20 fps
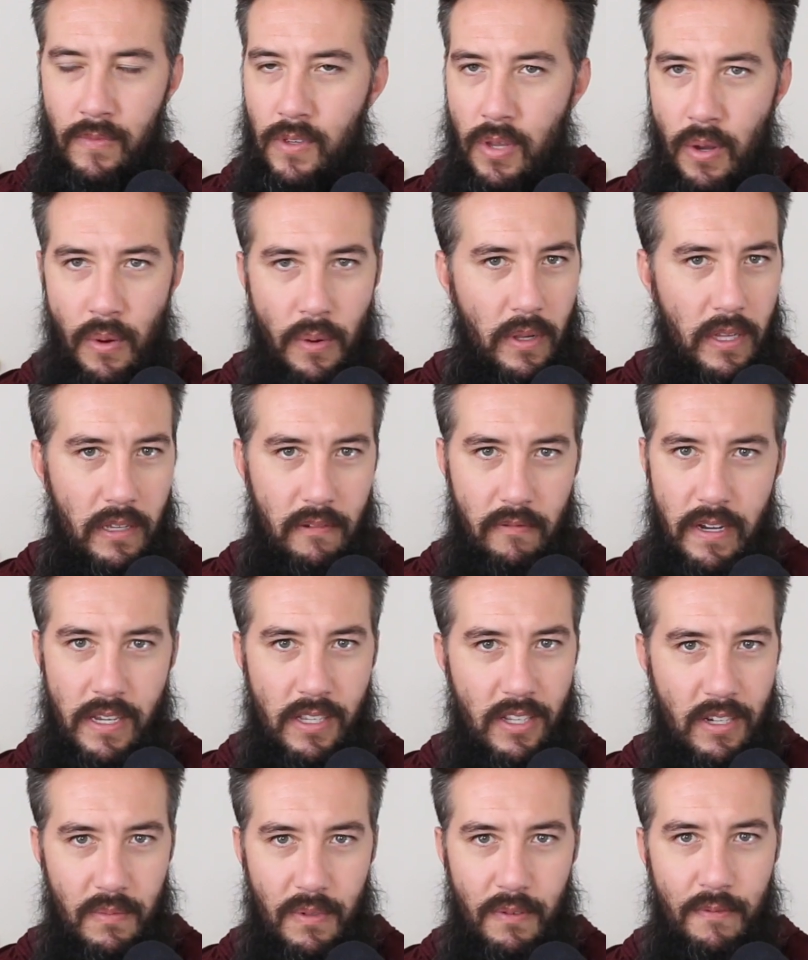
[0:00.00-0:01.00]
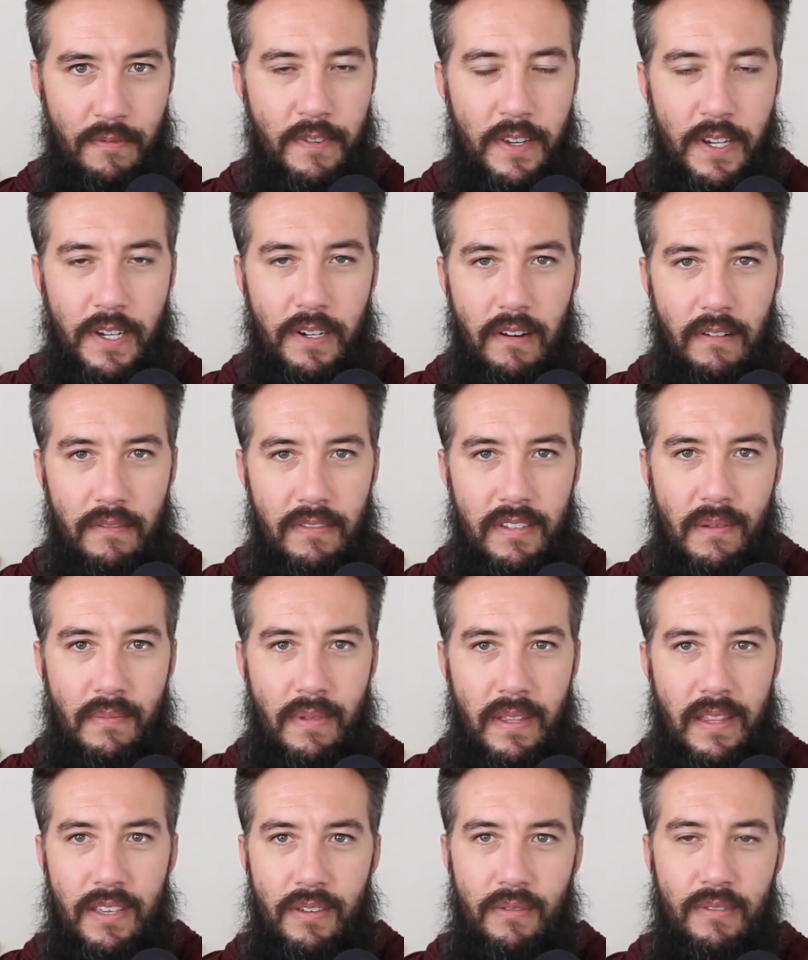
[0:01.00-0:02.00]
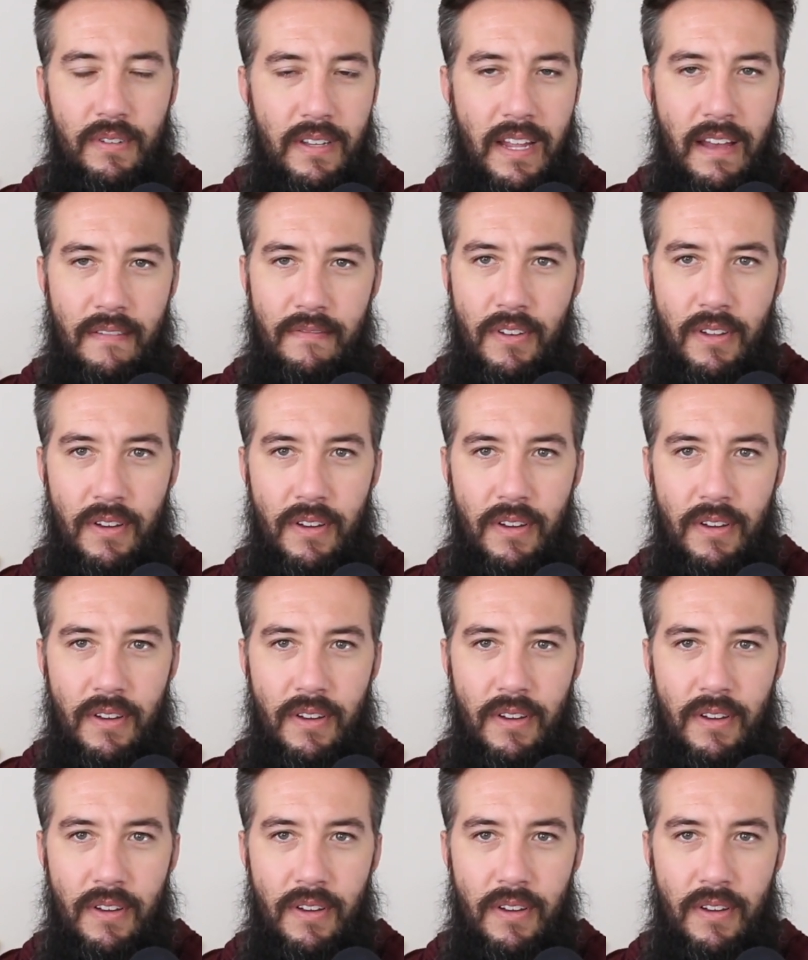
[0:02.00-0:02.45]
totally reasonable fear of something that you just